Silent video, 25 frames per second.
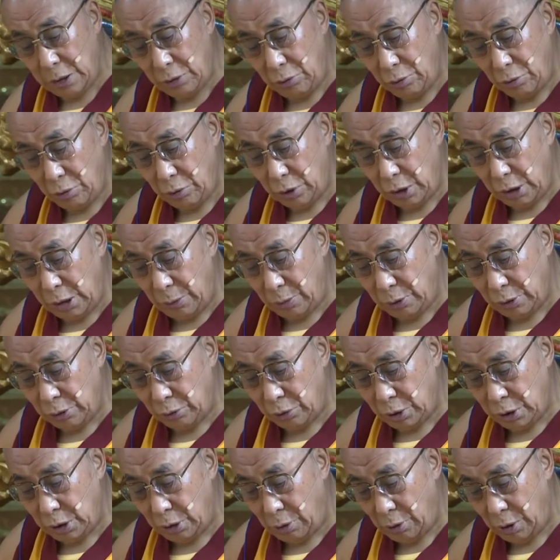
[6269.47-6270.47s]
as well as on
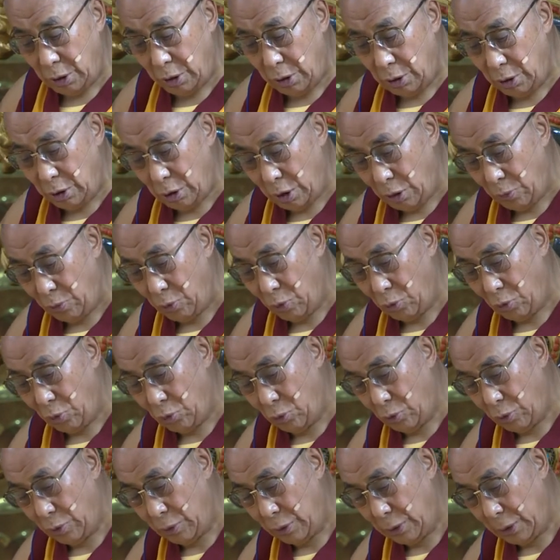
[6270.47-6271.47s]
the field in relation
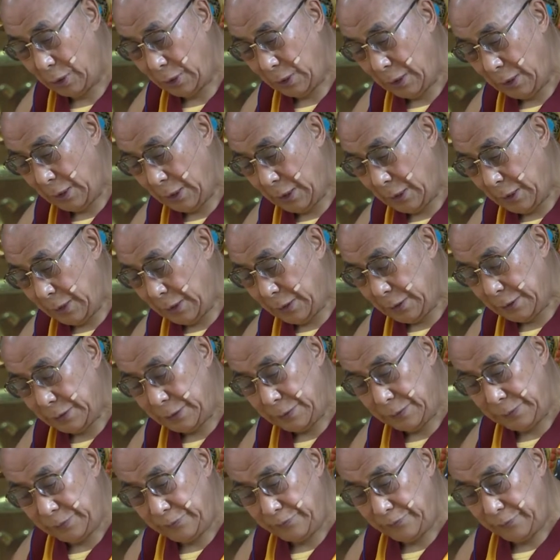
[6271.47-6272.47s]
to which you purify
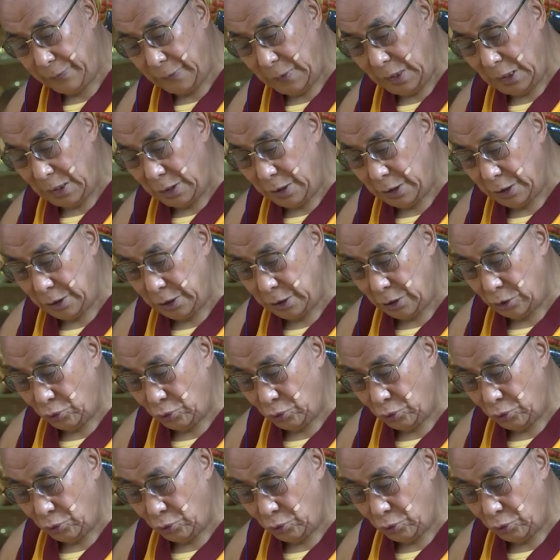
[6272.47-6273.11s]
obscurations